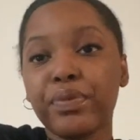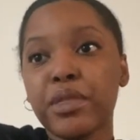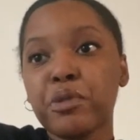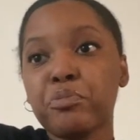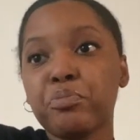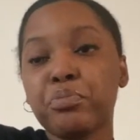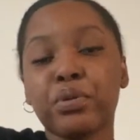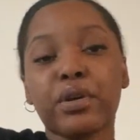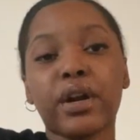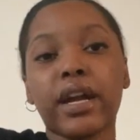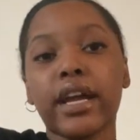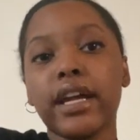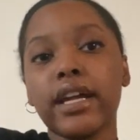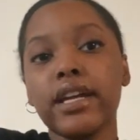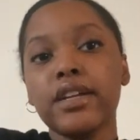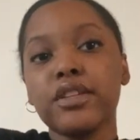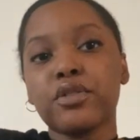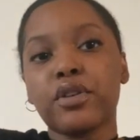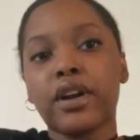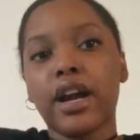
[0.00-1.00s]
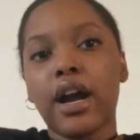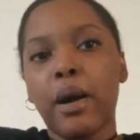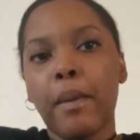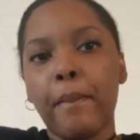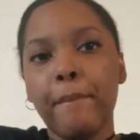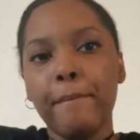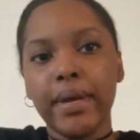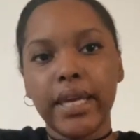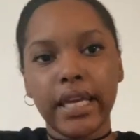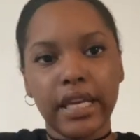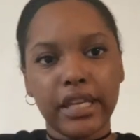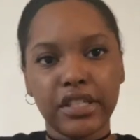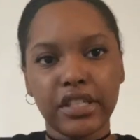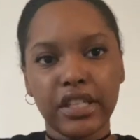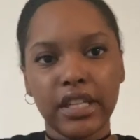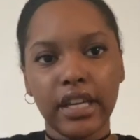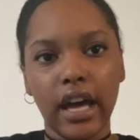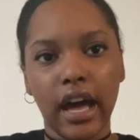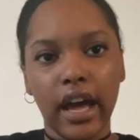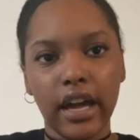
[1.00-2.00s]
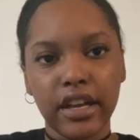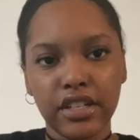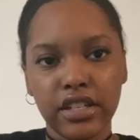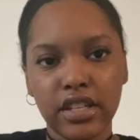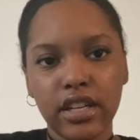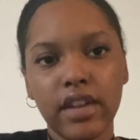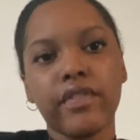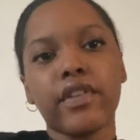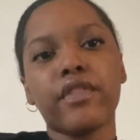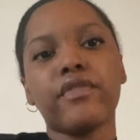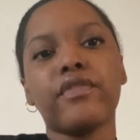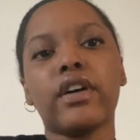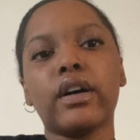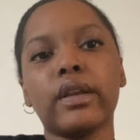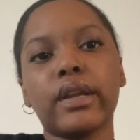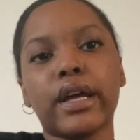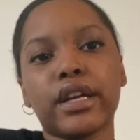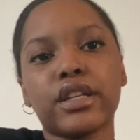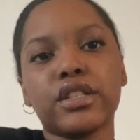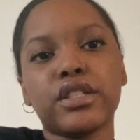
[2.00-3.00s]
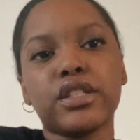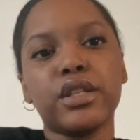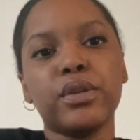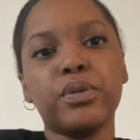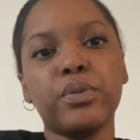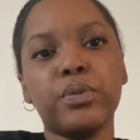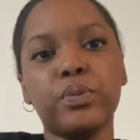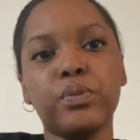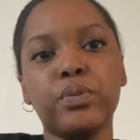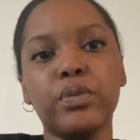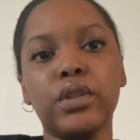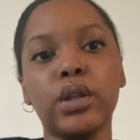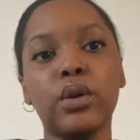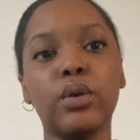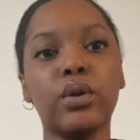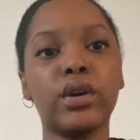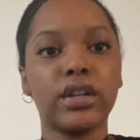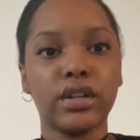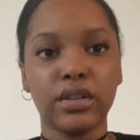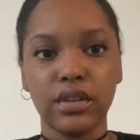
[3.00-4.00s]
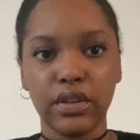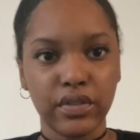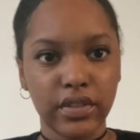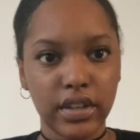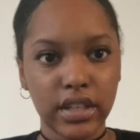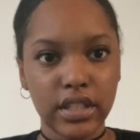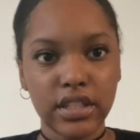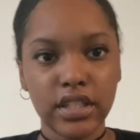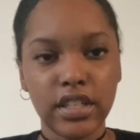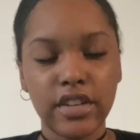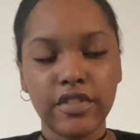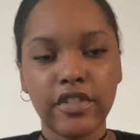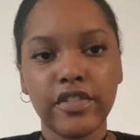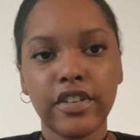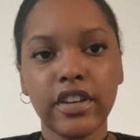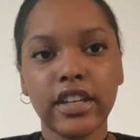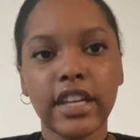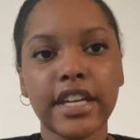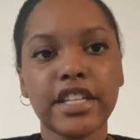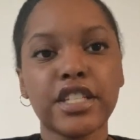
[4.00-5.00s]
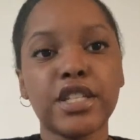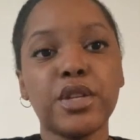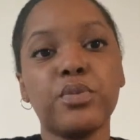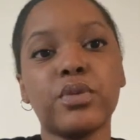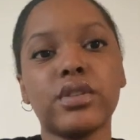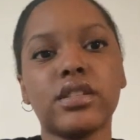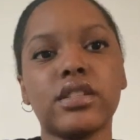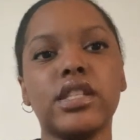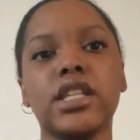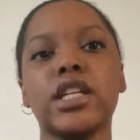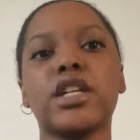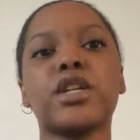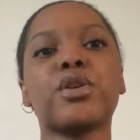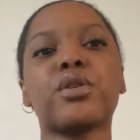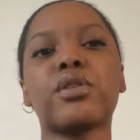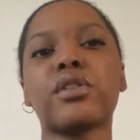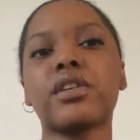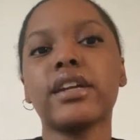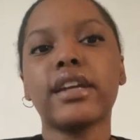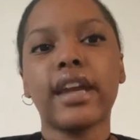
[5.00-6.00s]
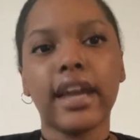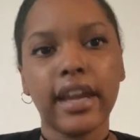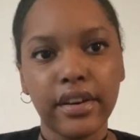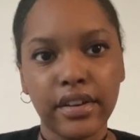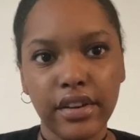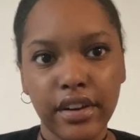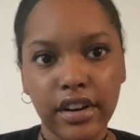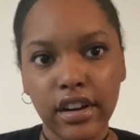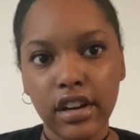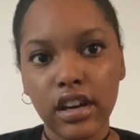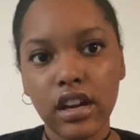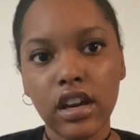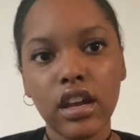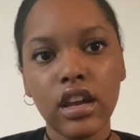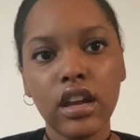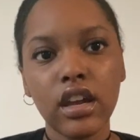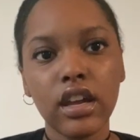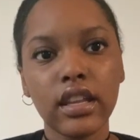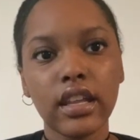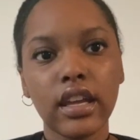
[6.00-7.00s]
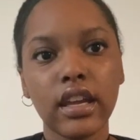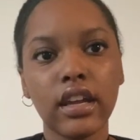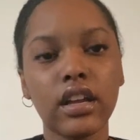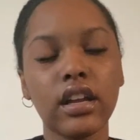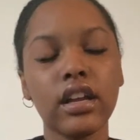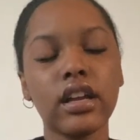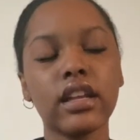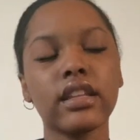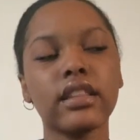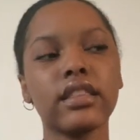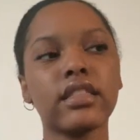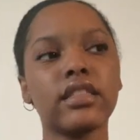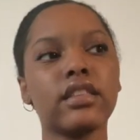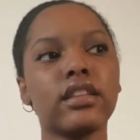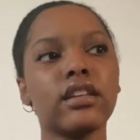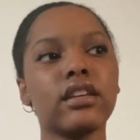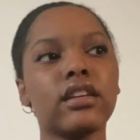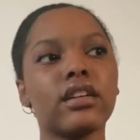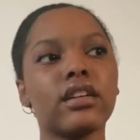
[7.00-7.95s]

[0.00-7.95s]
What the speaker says: praise or how big she got, she never felt like she lorded over us. She never felt like she was the creator. The